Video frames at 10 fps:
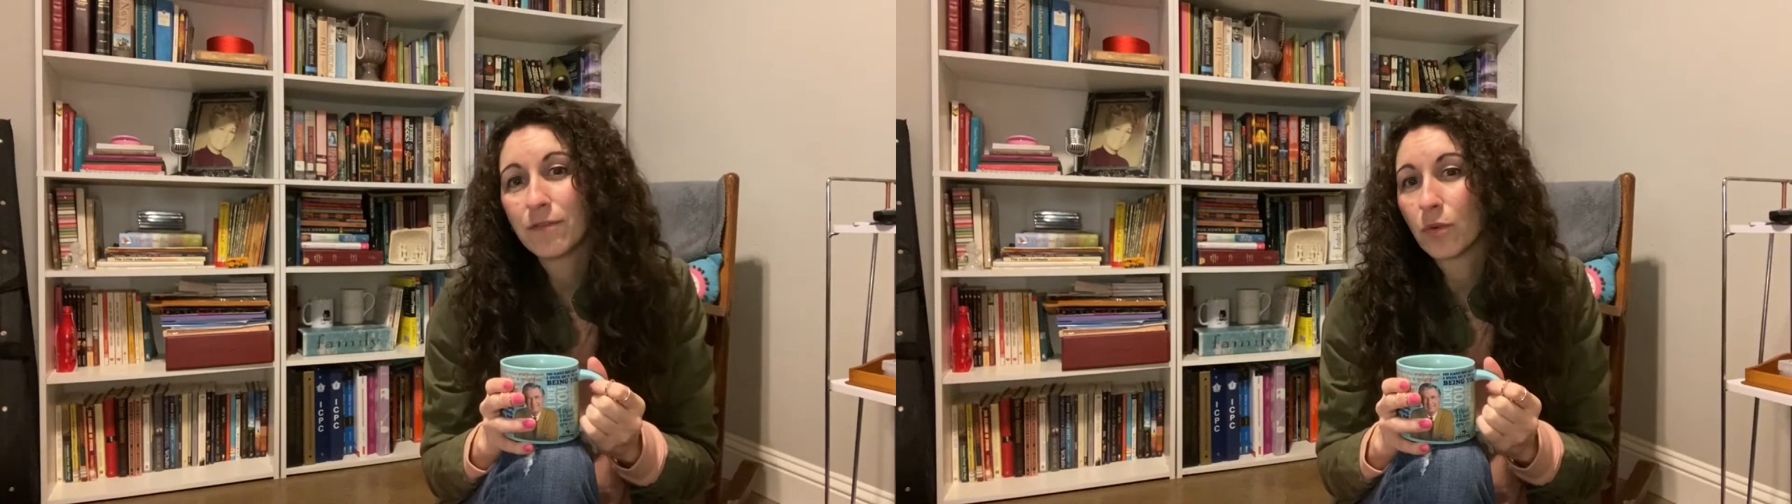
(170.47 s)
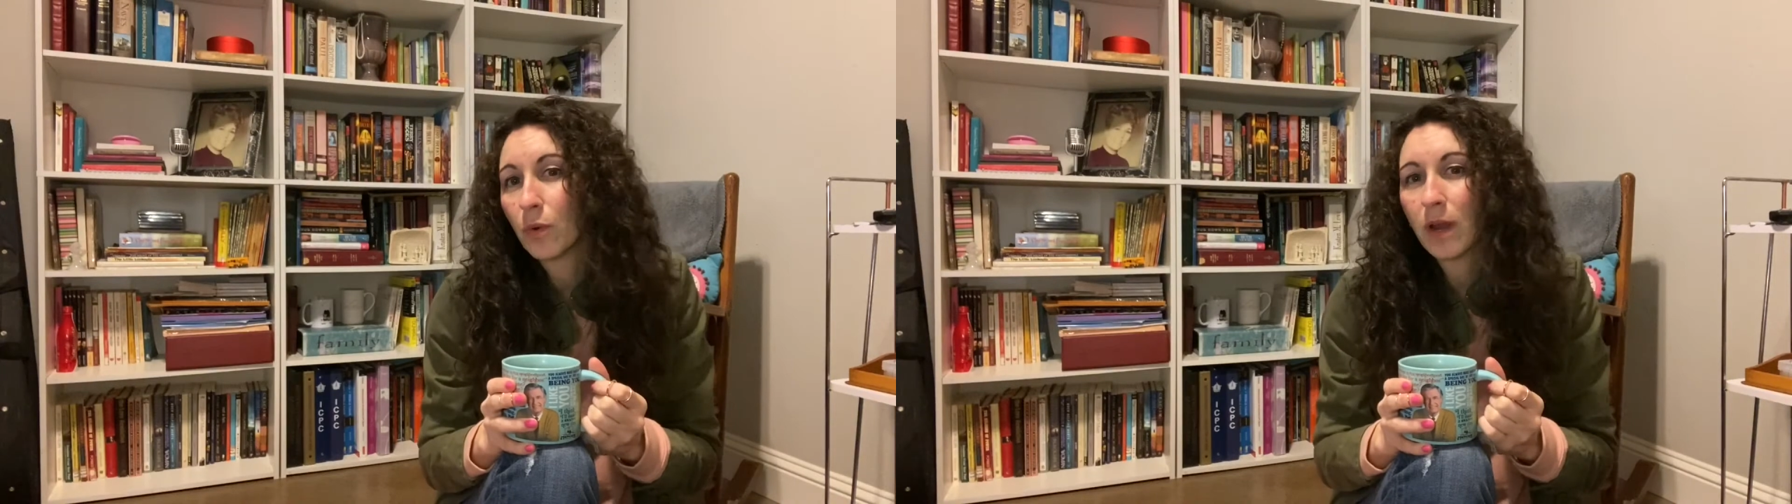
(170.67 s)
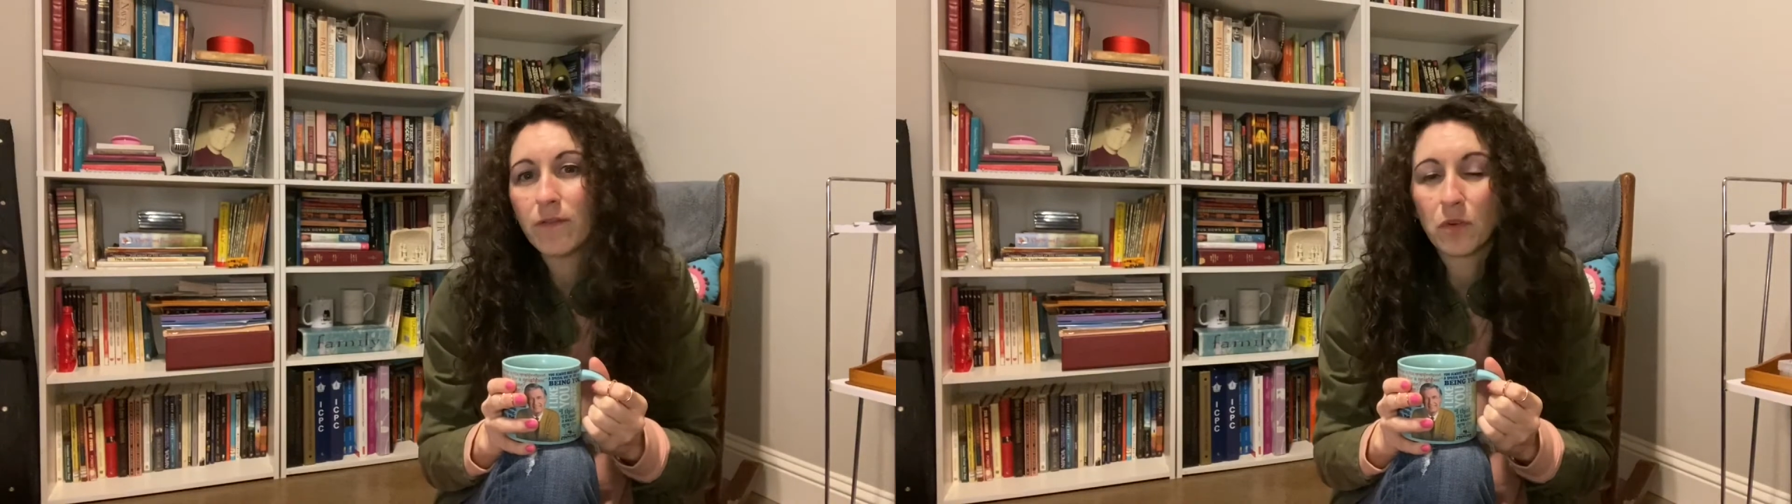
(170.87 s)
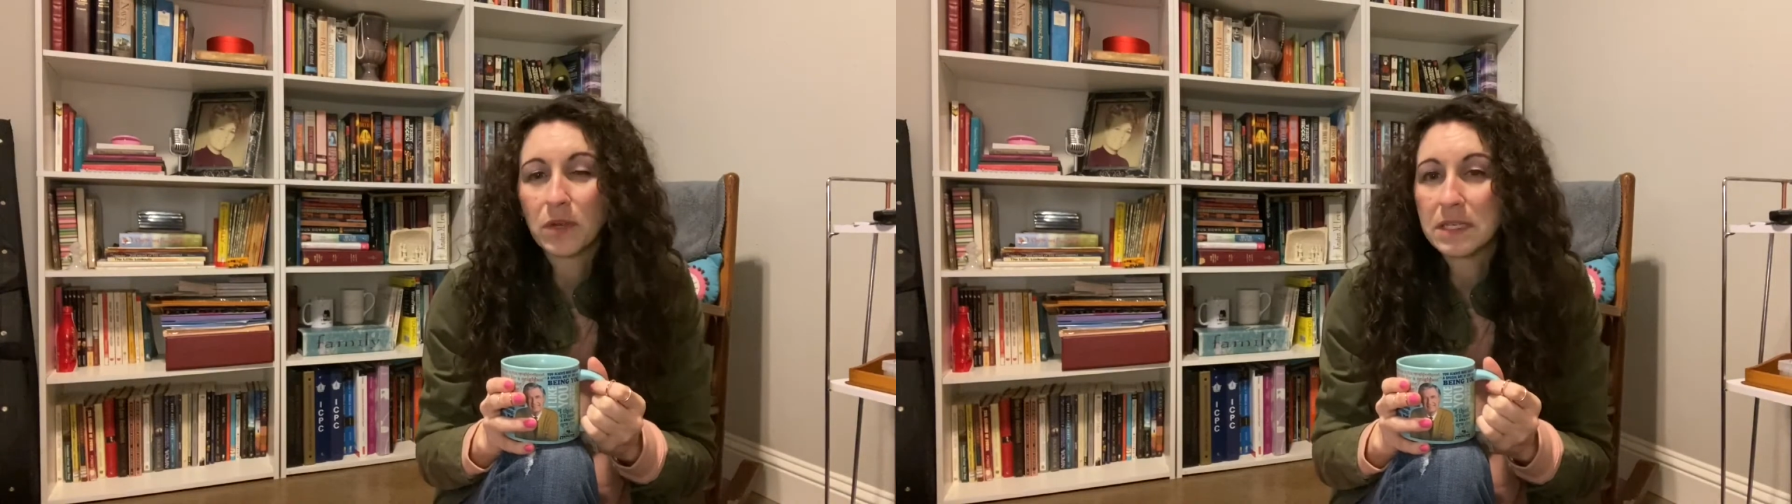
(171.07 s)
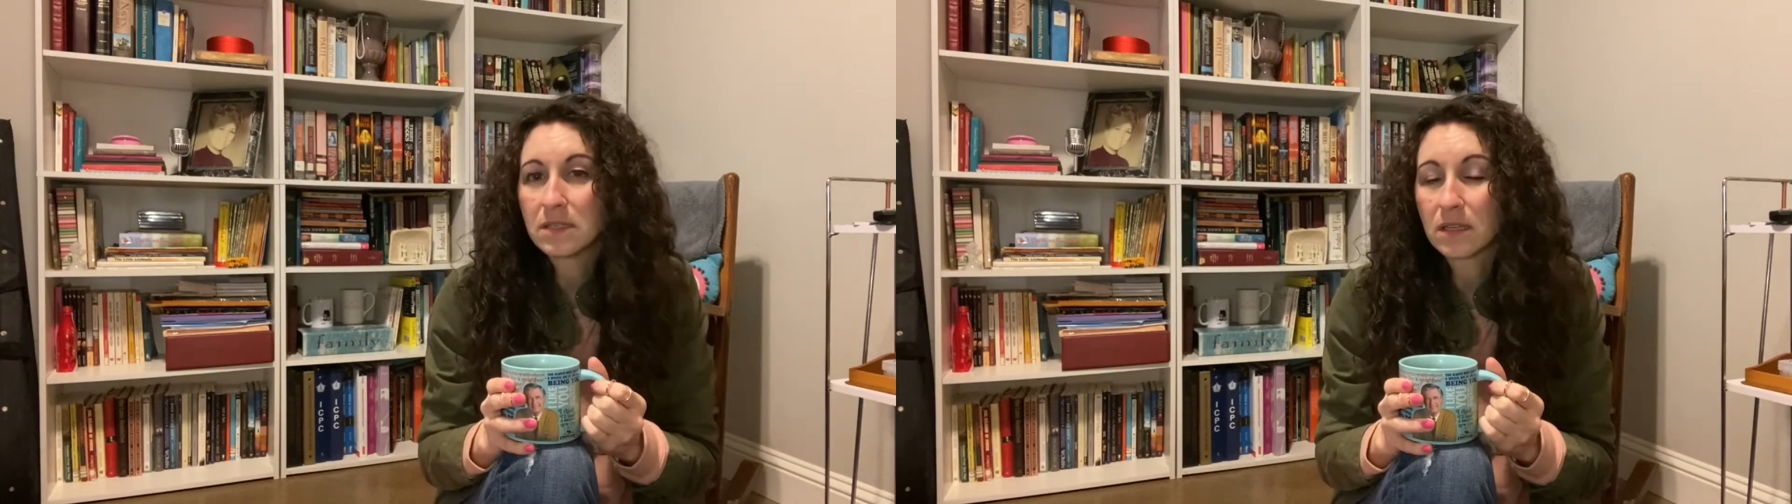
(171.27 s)
for whatever
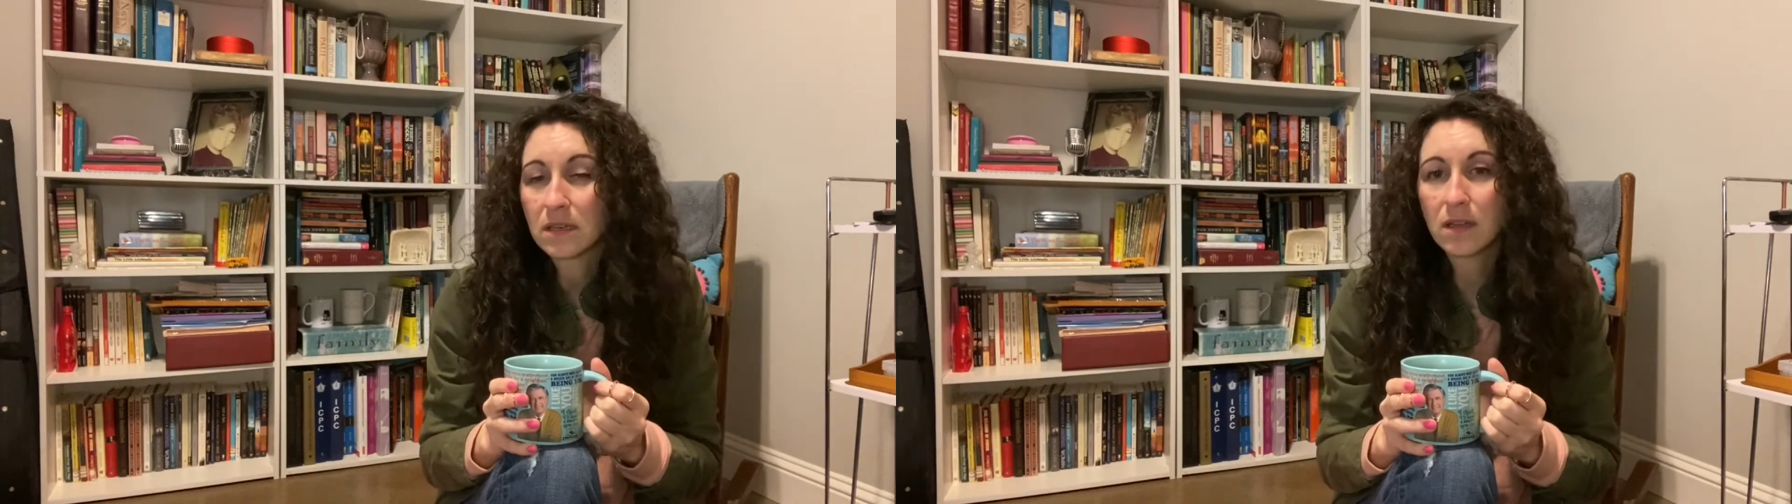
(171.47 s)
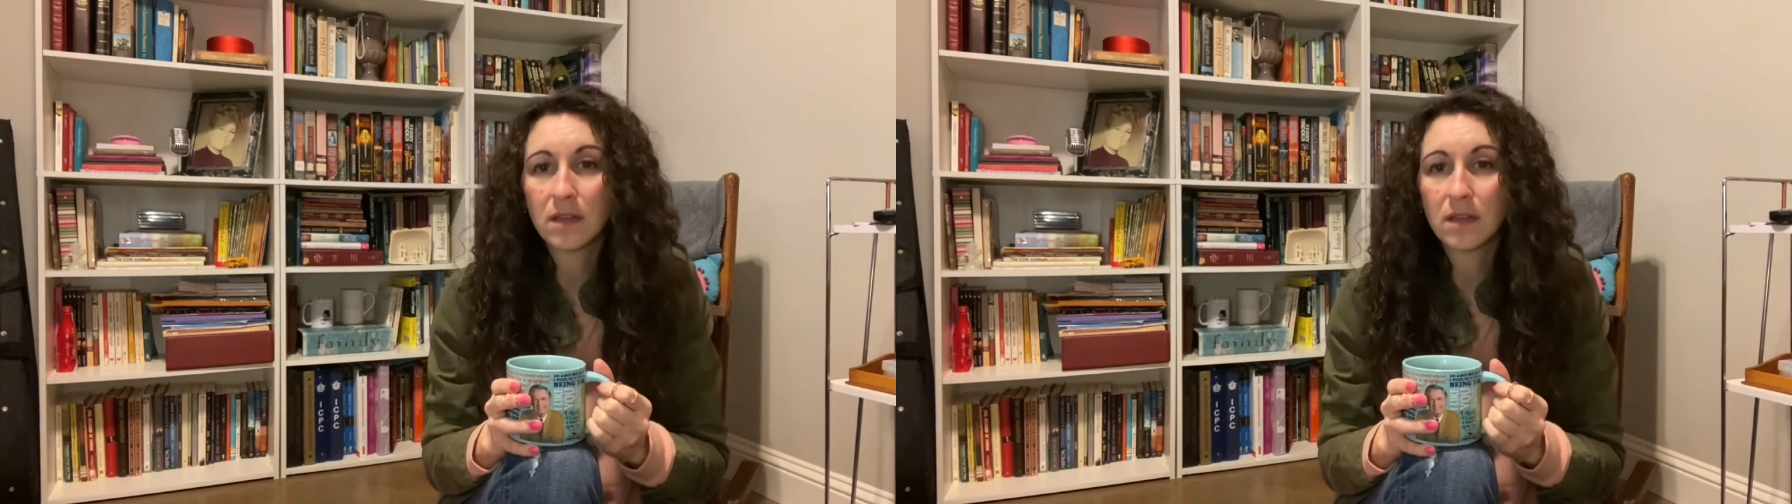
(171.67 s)
reason,